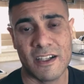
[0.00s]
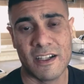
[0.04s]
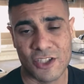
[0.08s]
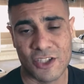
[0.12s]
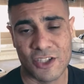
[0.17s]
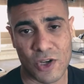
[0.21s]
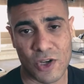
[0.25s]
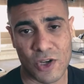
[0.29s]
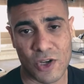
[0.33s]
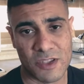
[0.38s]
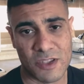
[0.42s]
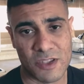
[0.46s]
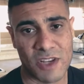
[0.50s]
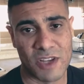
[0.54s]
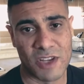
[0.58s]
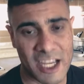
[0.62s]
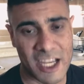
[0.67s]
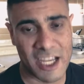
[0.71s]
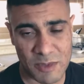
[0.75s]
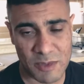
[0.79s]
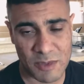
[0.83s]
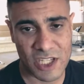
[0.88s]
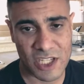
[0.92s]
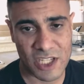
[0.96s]
show some
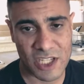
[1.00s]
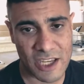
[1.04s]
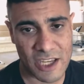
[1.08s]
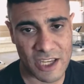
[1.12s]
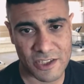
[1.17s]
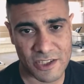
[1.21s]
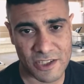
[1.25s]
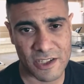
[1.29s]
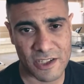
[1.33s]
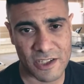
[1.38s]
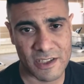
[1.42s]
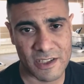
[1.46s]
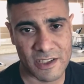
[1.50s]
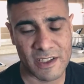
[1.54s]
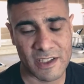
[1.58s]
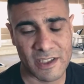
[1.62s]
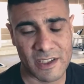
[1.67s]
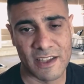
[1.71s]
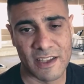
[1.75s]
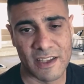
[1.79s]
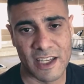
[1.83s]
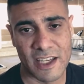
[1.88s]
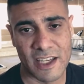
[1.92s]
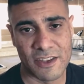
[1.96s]
documentation,
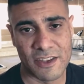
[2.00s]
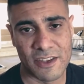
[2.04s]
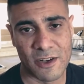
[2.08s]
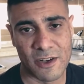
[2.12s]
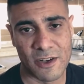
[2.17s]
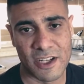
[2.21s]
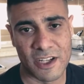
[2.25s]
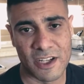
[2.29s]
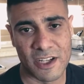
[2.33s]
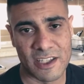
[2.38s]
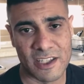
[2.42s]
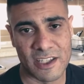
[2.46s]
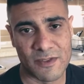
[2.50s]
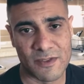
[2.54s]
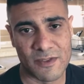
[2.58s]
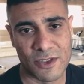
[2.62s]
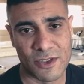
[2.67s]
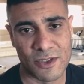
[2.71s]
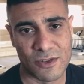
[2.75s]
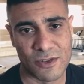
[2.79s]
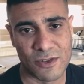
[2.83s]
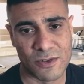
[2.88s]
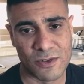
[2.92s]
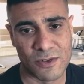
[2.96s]
and then they're going to give
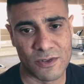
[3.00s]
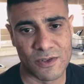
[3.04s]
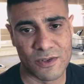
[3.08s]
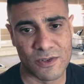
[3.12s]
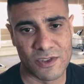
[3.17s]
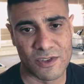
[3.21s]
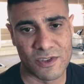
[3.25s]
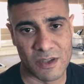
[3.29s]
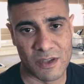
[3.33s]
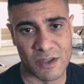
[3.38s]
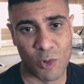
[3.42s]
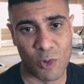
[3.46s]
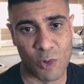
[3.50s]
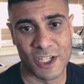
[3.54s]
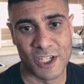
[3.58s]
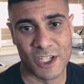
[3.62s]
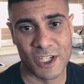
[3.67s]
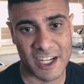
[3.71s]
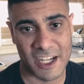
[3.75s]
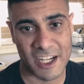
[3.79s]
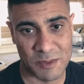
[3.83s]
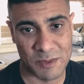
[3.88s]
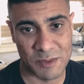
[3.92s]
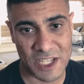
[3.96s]
you some more
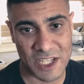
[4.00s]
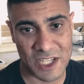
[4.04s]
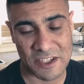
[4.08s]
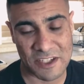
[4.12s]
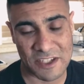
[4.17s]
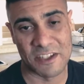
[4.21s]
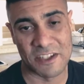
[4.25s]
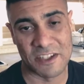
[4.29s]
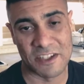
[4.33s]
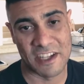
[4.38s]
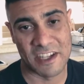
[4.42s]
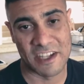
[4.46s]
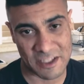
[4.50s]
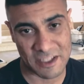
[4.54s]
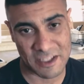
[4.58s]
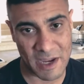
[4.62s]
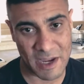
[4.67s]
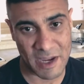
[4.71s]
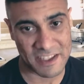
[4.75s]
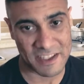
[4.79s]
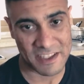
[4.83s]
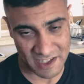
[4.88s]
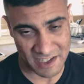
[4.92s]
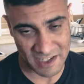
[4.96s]
documentation to take to
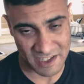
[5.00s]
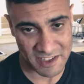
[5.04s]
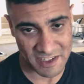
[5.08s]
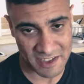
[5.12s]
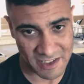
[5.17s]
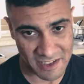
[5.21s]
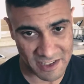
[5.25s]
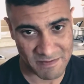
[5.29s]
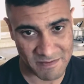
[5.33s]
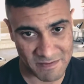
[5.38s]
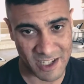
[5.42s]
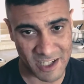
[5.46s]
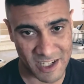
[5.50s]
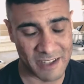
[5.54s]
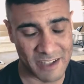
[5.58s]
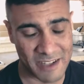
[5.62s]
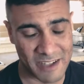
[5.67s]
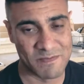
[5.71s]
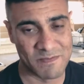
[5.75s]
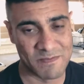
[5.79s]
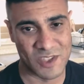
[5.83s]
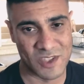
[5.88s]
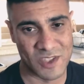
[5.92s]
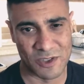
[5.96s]
pass an ID. All
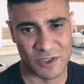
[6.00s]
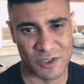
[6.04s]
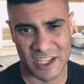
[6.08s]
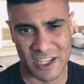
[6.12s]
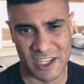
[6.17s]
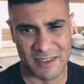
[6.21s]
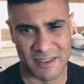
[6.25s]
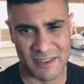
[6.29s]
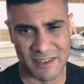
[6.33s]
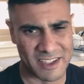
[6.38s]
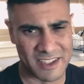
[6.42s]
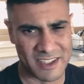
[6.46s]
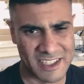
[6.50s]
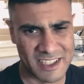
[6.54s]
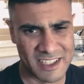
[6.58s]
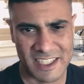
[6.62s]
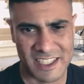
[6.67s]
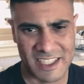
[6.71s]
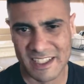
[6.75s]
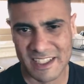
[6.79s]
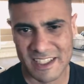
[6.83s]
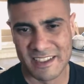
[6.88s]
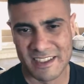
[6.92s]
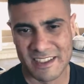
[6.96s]
right, so it's kind of a
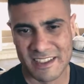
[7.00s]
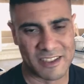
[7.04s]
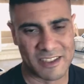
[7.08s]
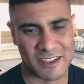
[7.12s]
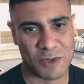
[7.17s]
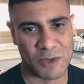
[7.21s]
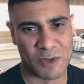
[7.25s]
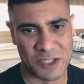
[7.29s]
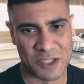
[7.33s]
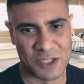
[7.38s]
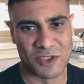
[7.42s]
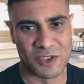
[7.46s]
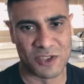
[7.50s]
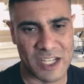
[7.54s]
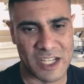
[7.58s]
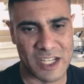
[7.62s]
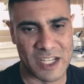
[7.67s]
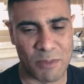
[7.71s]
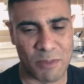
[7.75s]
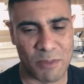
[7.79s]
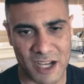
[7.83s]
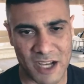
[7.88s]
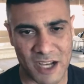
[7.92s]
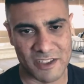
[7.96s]
multiple
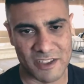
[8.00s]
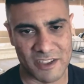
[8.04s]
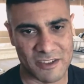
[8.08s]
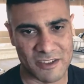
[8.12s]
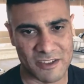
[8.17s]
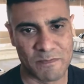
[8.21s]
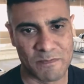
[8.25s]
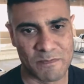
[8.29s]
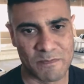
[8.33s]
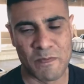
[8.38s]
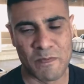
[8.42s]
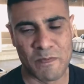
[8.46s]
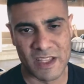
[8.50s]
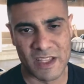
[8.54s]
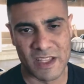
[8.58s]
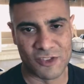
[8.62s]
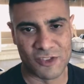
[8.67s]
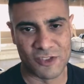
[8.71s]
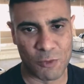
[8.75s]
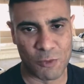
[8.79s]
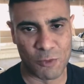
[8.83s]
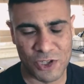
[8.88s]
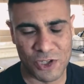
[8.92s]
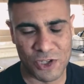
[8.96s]
step process.
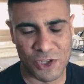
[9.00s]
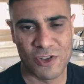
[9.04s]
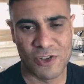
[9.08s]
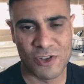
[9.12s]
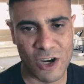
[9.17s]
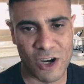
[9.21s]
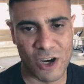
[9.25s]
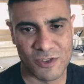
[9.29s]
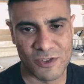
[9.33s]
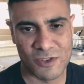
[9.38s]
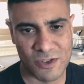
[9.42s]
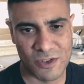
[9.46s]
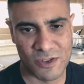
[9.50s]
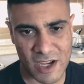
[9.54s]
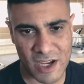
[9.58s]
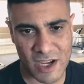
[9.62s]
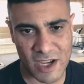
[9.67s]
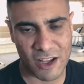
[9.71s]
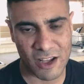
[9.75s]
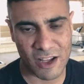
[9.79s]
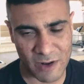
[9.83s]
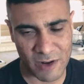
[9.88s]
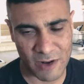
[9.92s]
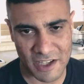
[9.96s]
So when you go to
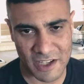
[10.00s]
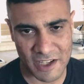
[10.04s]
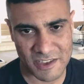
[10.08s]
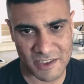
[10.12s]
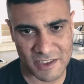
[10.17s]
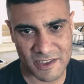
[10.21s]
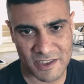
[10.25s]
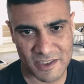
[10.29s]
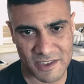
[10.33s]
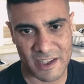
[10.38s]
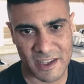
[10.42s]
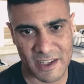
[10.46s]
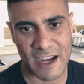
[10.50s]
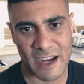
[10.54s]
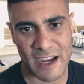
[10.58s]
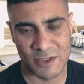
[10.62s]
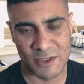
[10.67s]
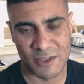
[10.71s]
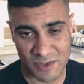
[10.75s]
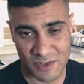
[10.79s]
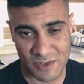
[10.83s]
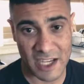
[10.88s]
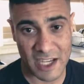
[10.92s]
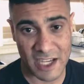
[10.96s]
LRS
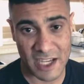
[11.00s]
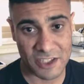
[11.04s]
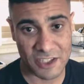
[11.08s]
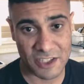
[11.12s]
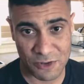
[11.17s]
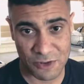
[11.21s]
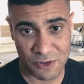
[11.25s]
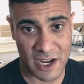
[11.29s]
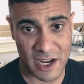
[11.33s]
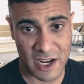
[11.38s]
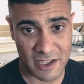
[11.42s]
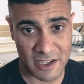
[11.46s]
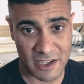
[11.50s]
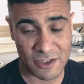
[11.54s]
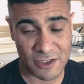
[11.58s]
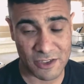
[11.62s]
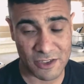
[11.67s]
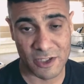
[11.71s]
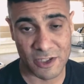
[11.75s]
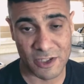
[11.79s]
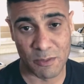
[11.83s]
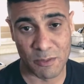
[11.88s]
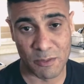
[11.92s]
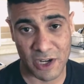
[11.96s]
after you've taken the training,
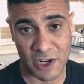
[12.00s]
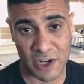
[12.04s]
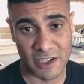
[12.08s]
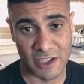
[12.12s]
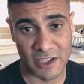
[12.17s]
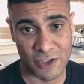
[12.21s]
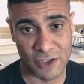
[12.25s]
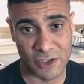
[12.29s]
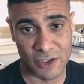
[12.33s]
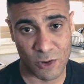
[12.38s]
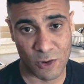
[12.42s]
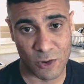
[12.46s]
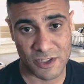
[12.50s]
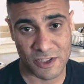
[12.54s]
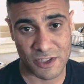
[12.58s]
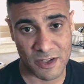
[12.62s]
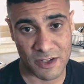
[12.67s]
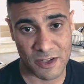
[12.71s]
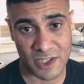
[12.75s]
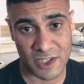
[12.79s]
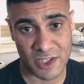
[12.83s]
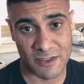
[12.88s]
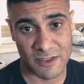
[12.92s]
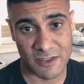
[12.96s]
you're going to bring your
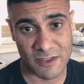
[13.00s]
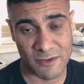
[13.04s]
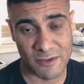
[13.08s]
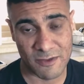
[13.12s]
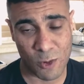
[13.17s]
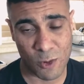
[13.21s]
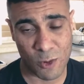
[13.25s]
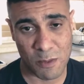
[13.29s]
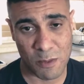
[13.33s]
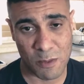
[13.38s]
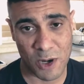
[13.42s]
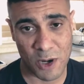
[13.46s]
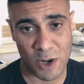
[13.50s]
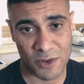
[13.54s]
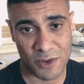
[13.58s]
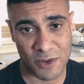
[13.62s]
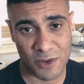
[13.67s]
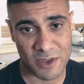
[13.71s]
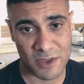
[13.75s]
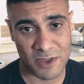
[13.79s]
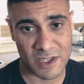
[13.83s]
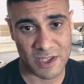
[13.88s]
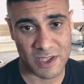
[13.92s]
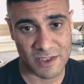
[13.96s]
certificate for
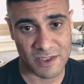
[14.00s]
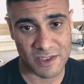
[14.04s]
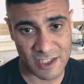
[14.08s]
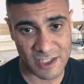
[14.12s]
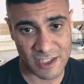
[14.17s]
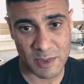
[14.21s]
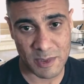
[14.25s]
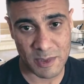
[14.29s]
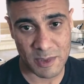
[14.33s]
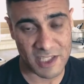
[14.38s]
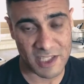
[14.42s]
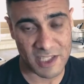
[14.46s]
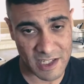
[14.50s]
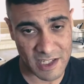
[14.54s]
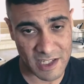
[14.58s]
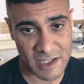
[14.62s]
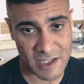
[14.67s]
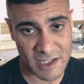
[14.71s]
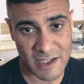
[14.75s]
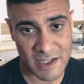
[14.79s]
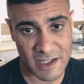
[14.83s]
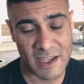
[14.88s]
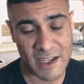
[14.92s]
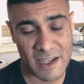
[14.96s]
both the
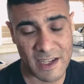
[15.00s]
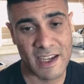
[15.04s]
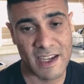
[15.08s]
CBT